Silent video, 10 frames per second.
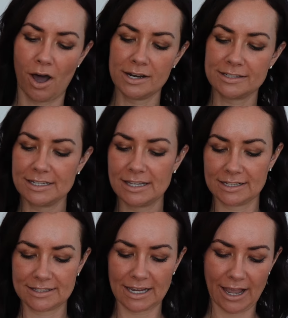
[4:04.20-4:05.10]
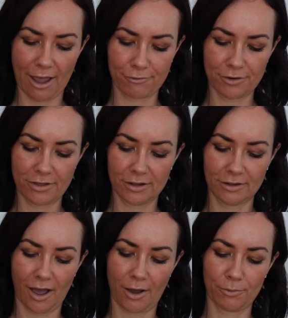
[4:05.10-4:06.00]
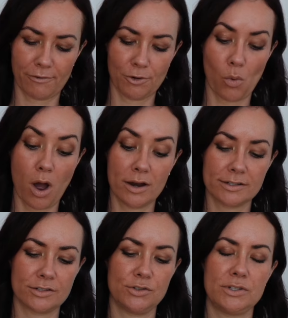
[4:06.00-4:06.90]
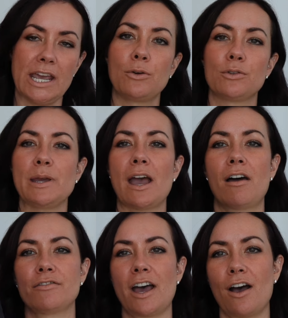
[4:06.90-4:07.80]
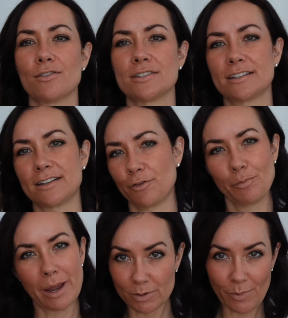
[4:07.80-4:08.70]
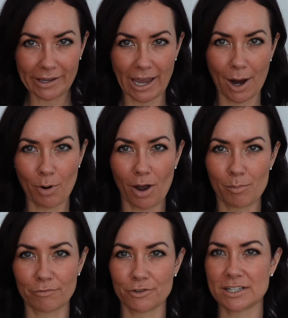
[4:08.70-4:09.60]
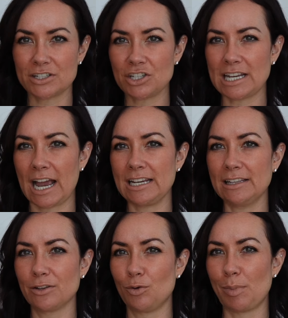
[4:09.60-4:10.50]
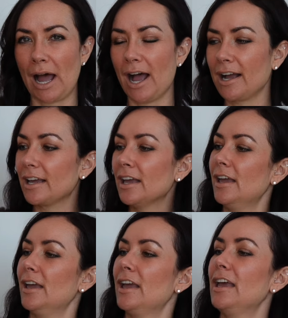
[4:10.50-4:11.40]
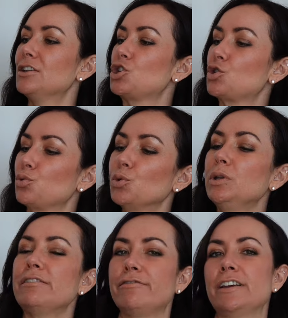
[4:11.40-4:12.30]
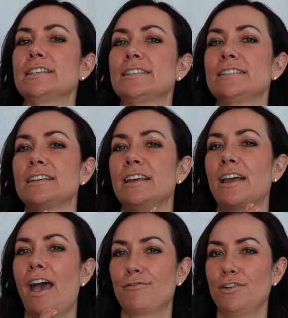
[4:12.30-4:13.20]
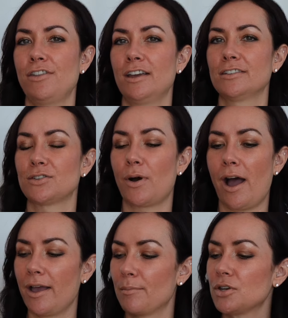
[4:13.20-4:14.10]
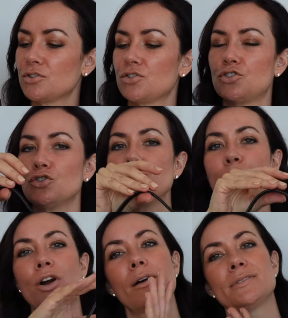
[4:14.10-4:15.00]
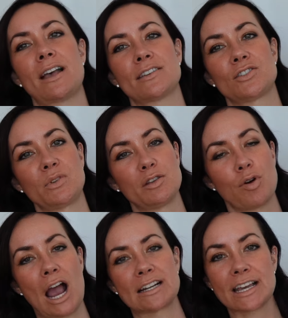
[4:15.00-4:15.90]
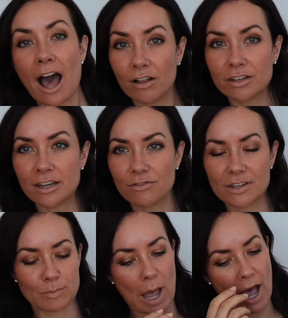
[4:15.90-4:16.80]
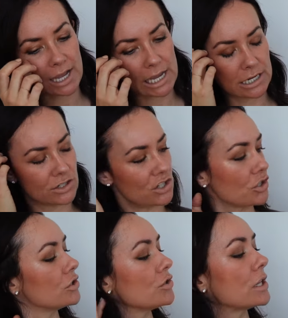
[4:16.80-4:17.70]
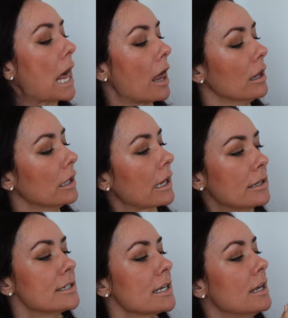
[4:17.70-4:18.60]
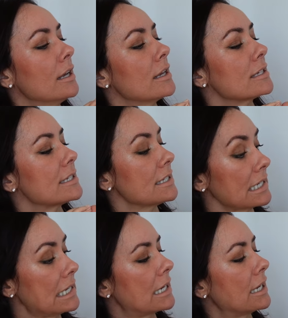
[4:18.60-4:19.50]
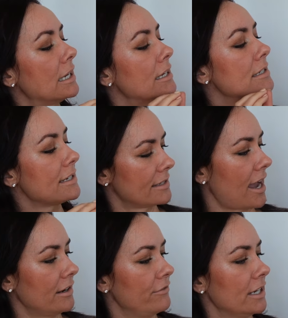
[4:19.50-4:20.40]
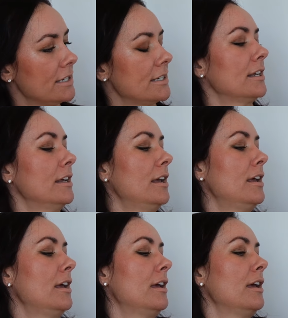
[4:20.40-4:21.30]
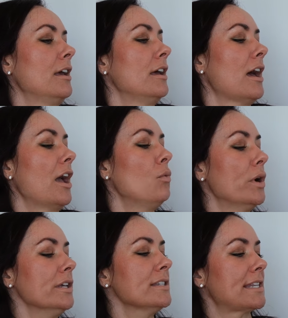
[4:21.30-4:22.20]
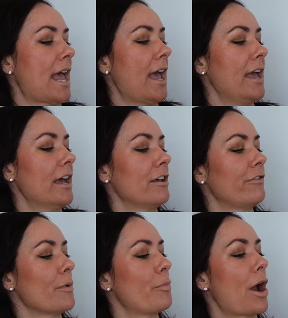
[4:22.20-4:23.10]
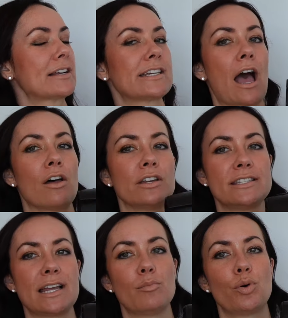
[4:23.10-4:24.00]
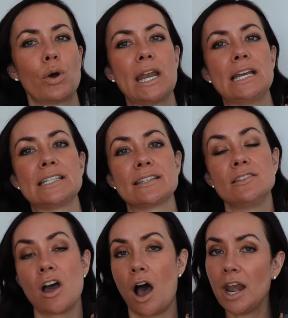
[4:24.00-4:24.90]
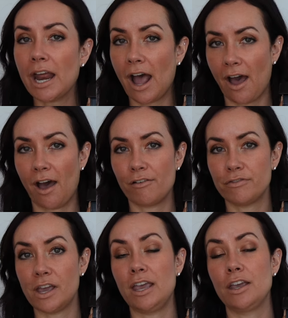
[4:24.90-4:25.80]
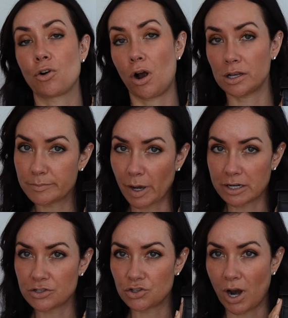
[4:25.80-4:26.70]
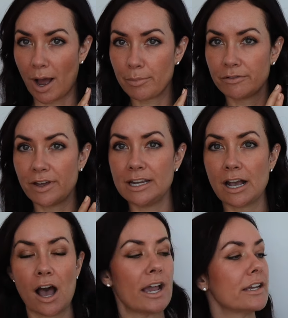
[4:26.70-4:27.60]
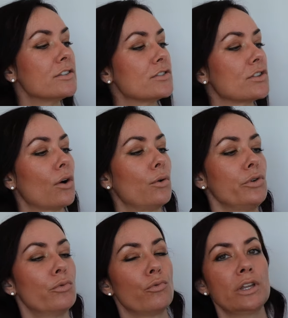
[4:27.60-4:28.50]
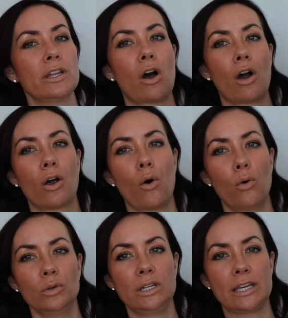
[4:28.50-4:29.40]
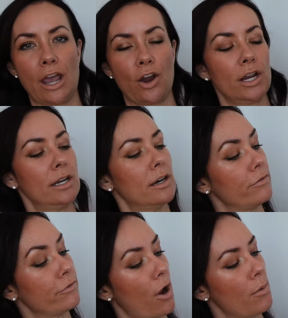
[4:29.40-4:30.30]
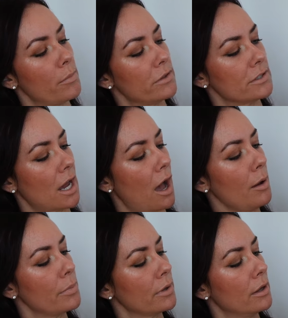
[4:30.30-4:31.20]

honestly, that's like everything I would ever want to take with me out of the house, except for maybe my camera. But for such a tiny little bag, it truly fits everything. So I am super obsessed with the practicality of this bag, in addition to the elegant, sleek design of it. I will say, from a practicality standpoint, it does not have a crossbody strap of any kind. So you really are only carrying it from the top.